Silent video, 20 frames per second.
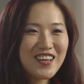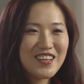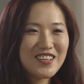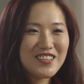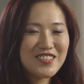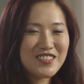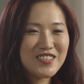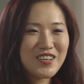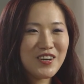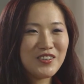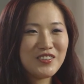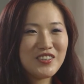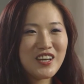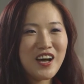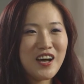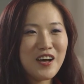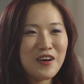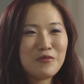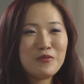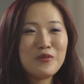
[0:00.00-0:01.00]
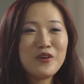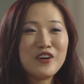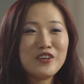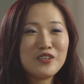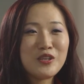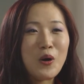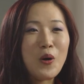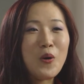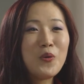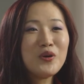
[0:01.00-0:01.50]
So we're
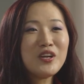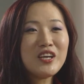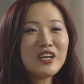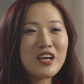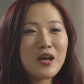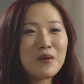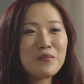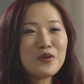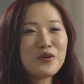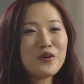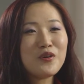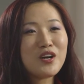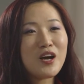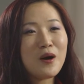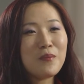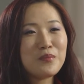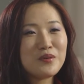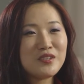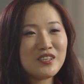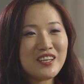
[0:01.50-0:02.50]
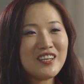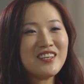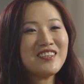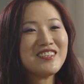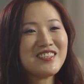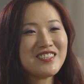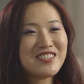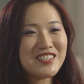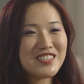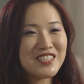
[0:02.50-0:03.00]
the only chemical company in
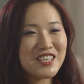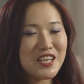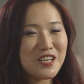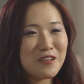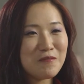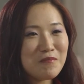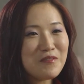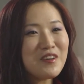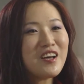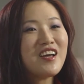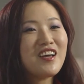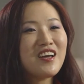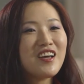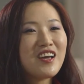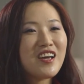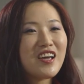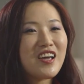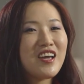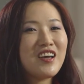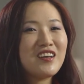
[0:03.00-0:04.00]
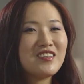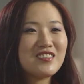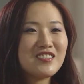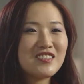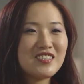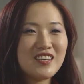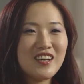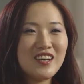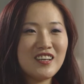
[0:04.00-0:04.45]
this team. And